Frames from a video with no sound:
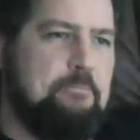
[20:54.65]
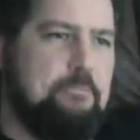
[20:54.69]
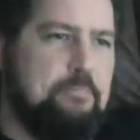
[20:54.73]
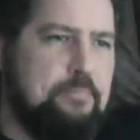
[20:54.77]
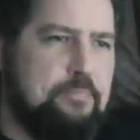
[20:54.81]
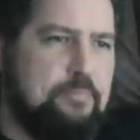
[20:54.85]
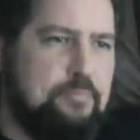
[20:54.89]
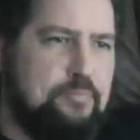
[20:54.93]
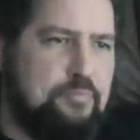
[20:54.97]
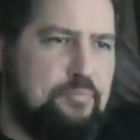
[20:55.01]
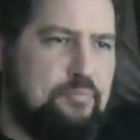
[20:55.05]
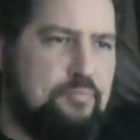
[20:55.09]

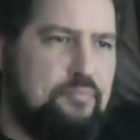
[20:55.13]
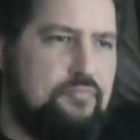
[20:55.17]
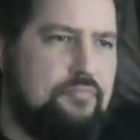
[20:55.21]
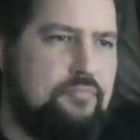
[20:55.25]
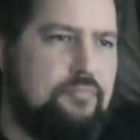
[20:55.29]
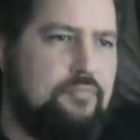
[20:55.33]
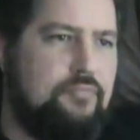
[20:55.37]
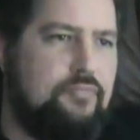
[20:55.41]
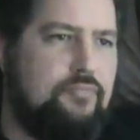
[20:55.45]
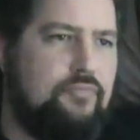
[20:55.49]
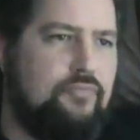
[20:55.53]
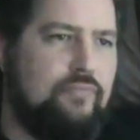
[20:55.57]

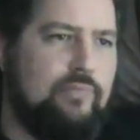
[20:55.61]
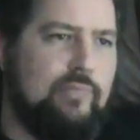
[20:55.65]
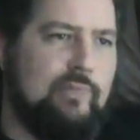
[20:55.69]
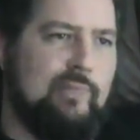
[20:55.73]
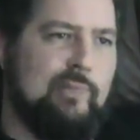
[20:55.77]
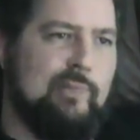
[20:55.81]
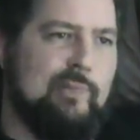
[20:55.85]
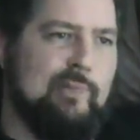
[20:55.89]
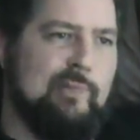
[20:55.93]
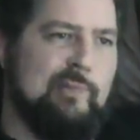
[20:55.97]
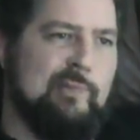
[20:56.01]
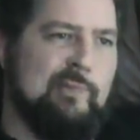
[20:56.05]

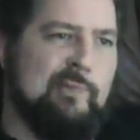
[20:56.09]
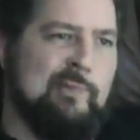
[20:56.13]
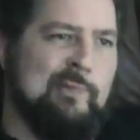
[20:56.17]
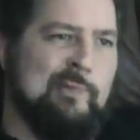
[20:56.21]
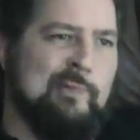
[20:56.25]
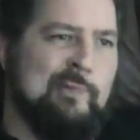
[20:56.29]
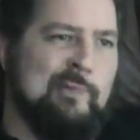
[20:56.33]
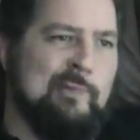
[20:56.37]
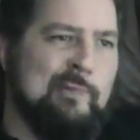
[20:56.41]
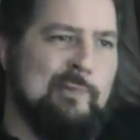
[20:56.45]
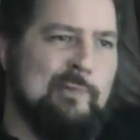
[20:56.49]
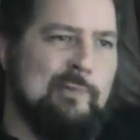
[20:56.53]

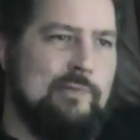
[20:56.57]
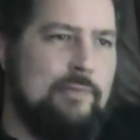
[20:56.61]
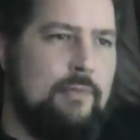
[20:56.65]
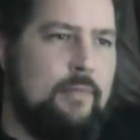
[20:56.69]
[no speech]